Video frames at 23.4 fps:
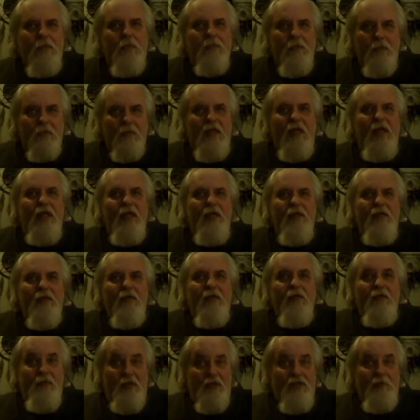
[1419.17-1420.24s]
Okay?
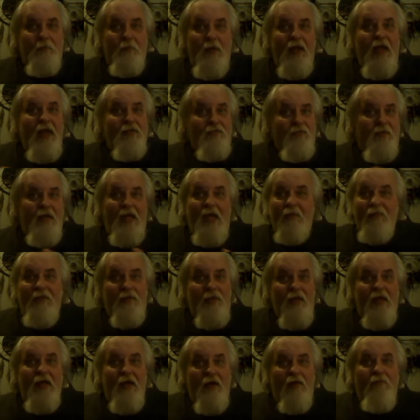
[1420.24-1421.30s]
This applies for
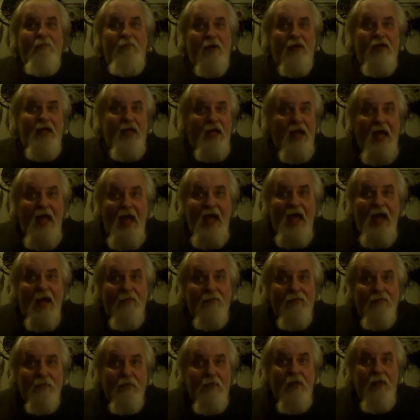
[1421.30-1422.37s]
everything in our fucking
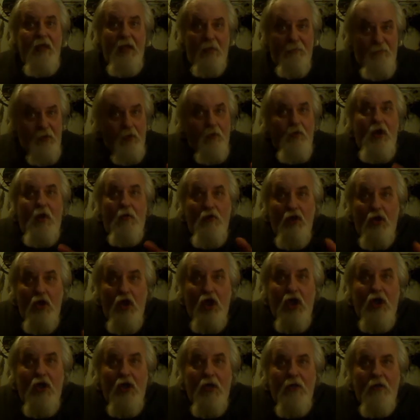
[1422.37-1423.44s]
lives. If you'll go
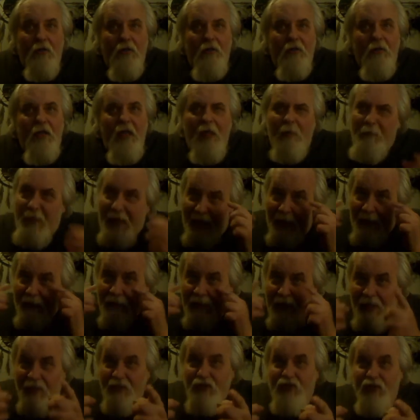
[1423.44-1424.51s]
look and pay
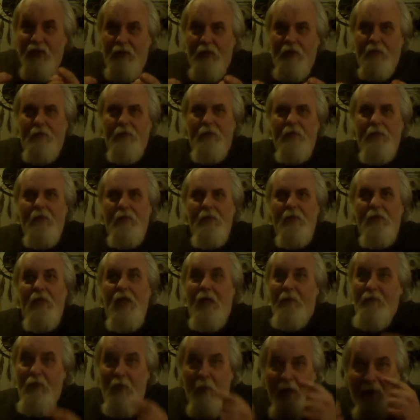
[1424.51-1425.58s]
attention,
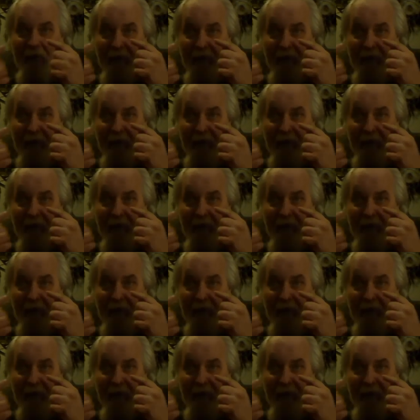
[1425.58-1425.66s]
if you have